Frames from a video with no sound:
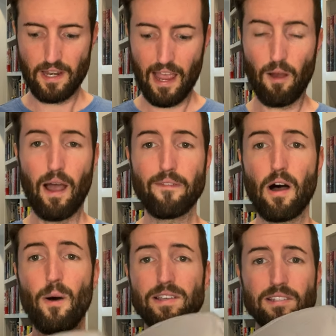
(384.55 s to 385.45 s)
Now, I've
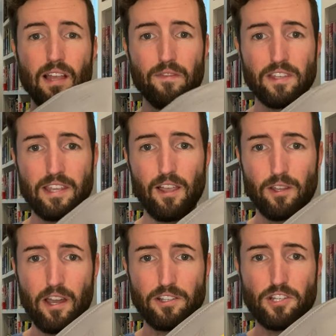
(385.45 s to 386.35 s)
always loved this Helinox